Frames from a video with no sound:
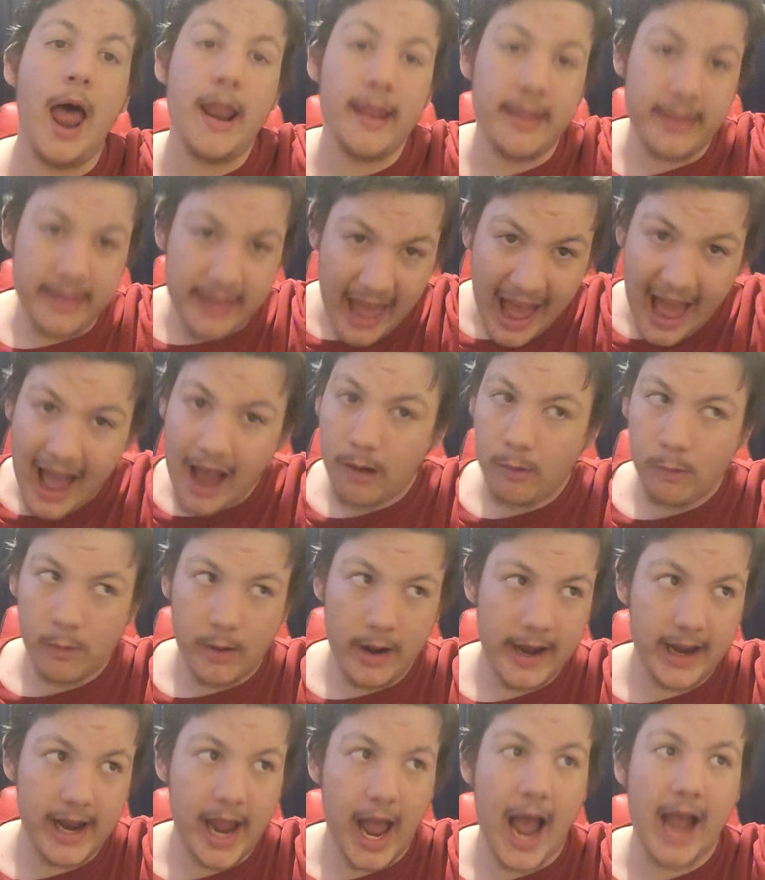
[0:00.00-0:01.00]
That
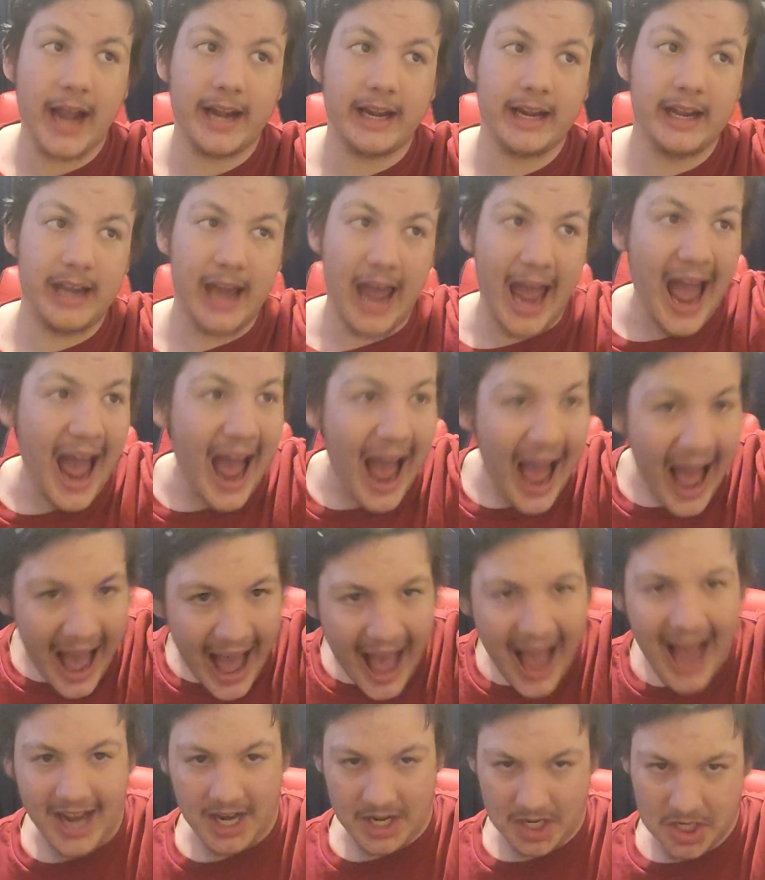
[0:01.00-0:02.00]
way I can
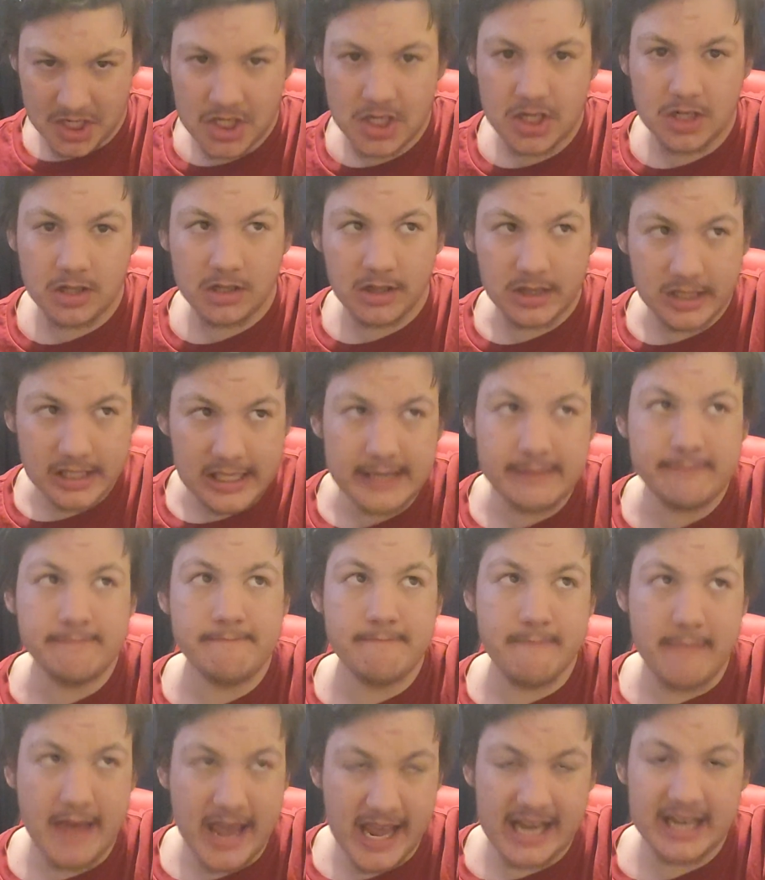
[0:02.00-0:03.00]
actually
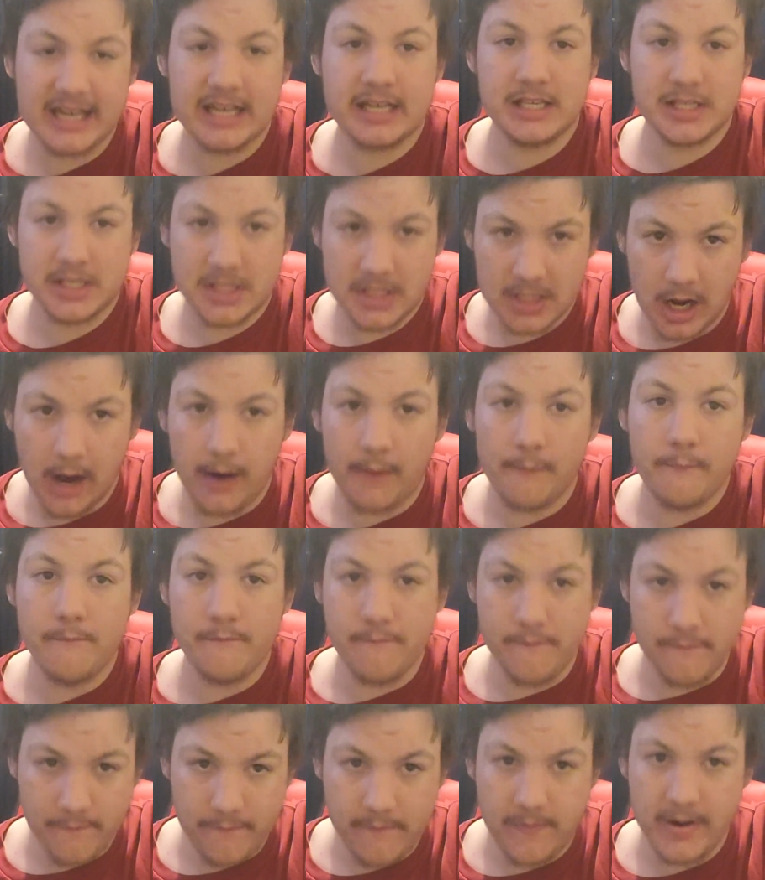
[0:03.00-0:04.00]
make
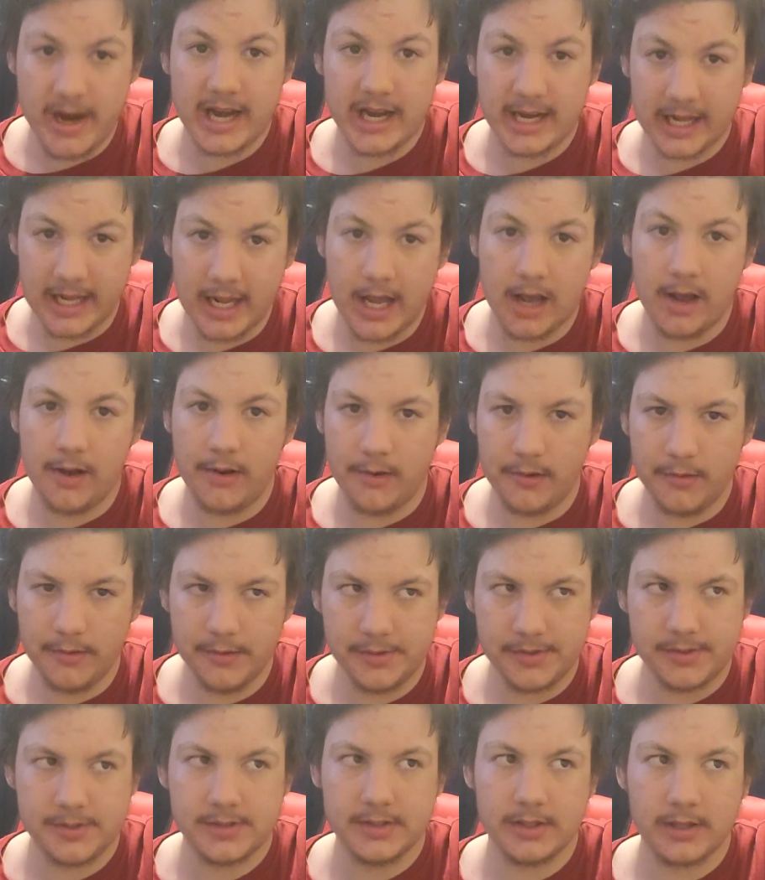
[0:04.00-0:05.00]
some
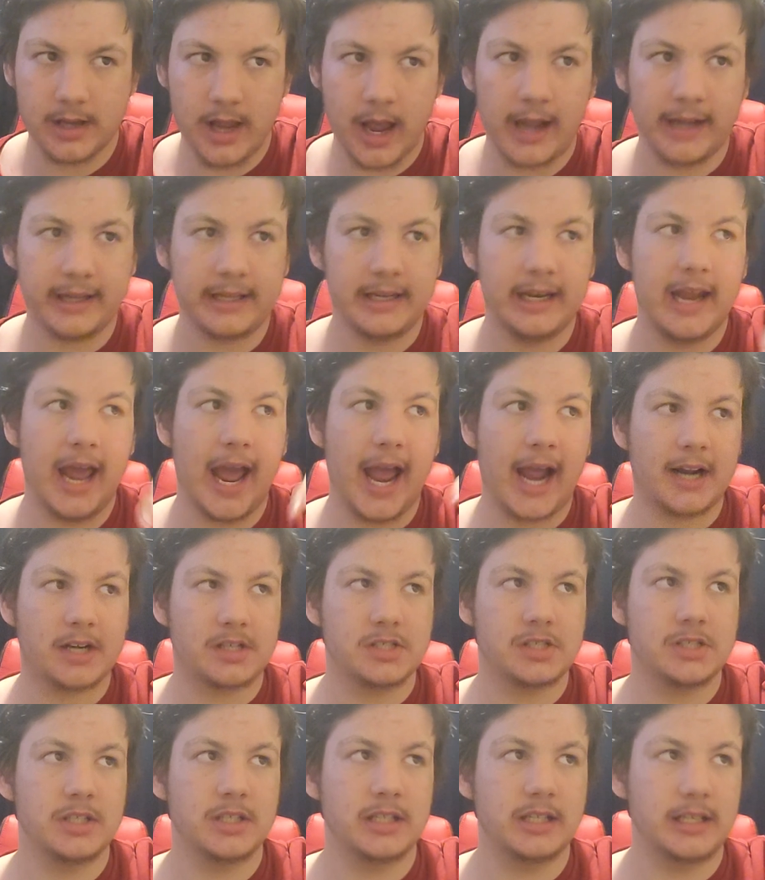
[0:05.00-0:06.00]
videos. I can
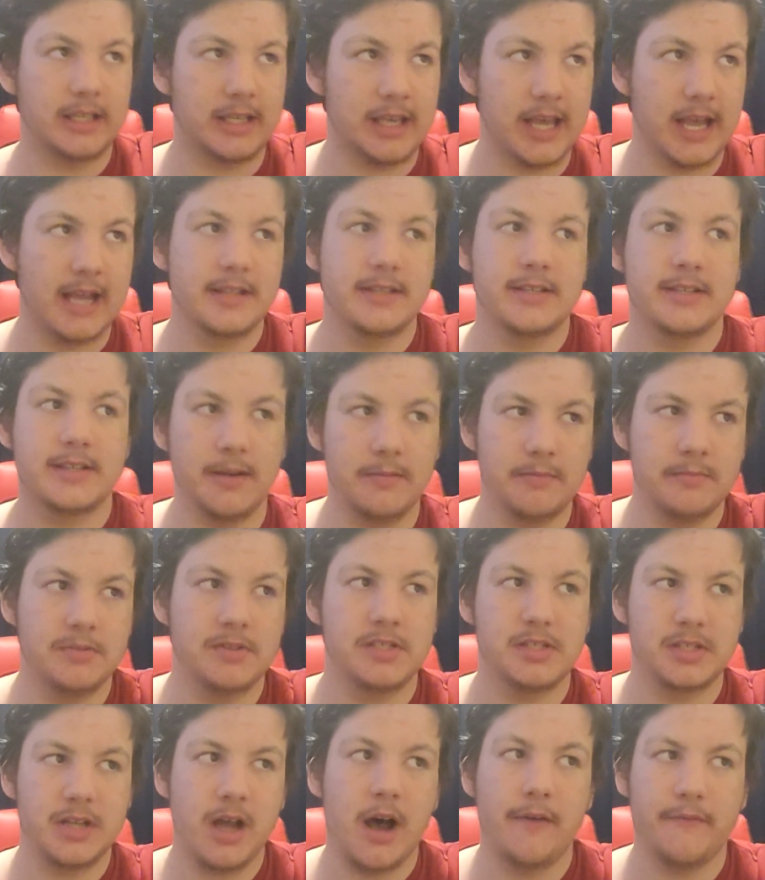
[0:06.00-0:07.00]
actually get some
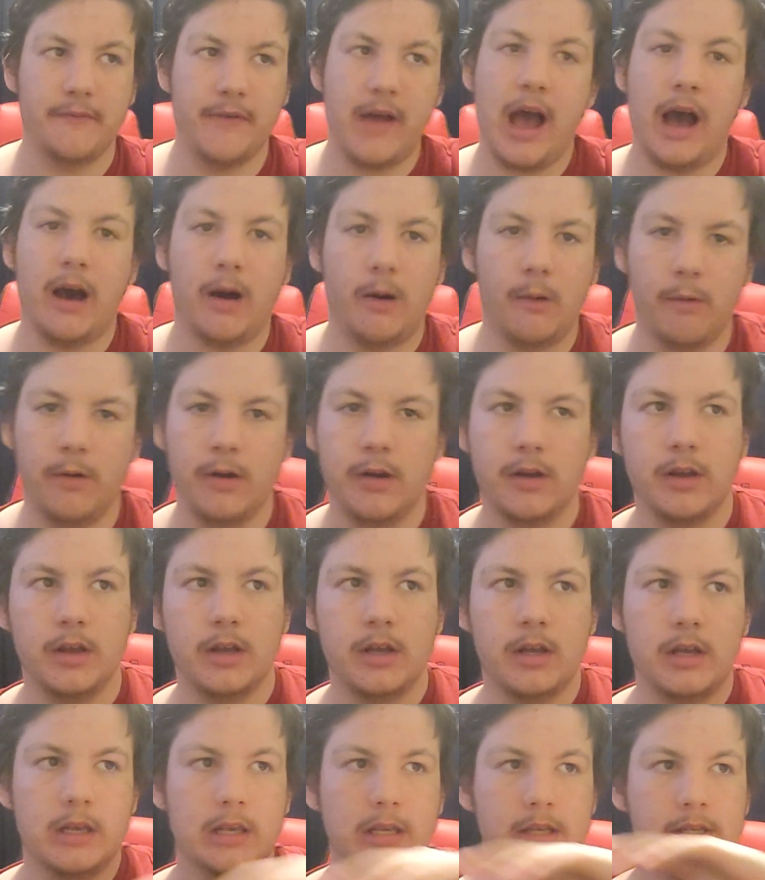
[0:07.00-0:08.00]
stuff out.
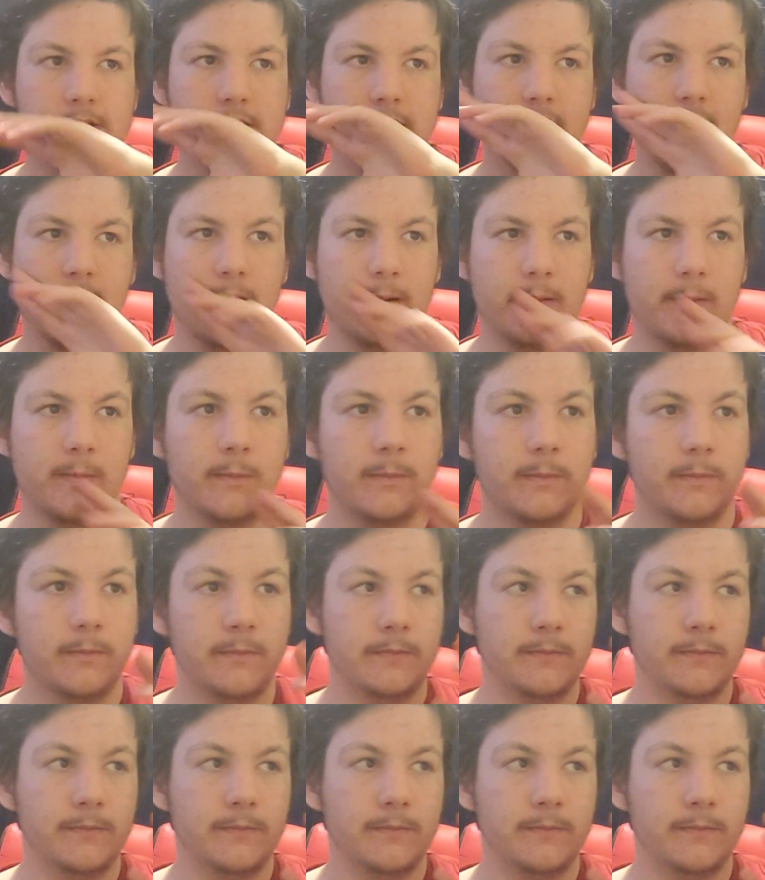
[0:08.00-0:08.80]
So